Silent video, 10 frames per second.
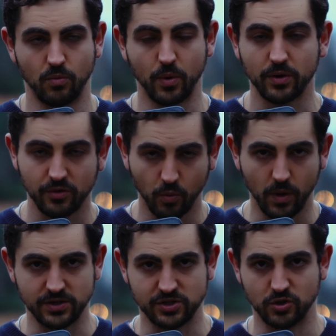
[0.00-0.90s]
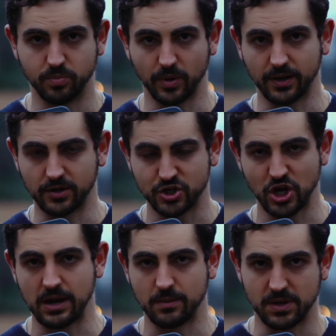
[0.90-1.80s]
We're the ones who bring
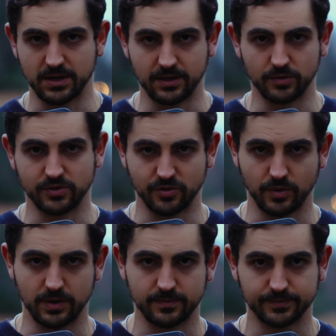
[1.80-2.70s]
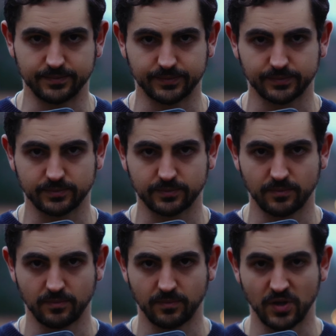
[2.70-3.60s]
shame and guilt to it.
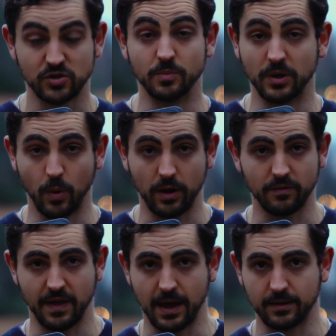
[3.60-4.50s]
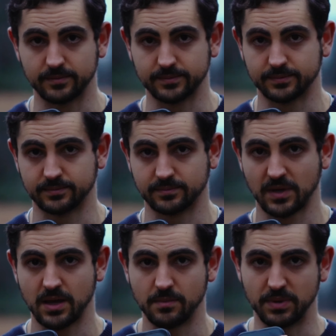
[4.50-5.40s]
So be aware of that.
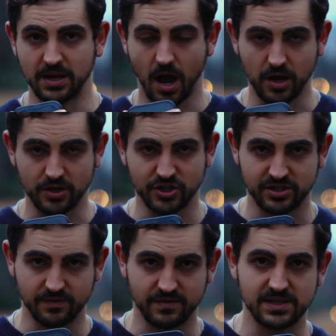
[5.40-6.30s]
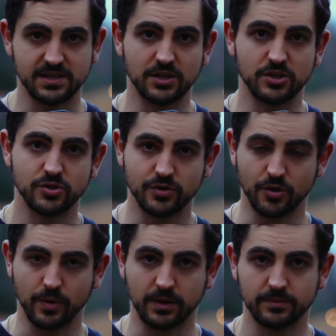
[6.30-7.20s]
Be conscious of these things you're
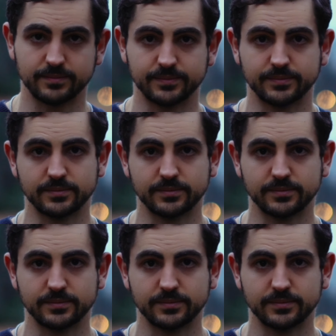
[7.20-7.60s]
doing.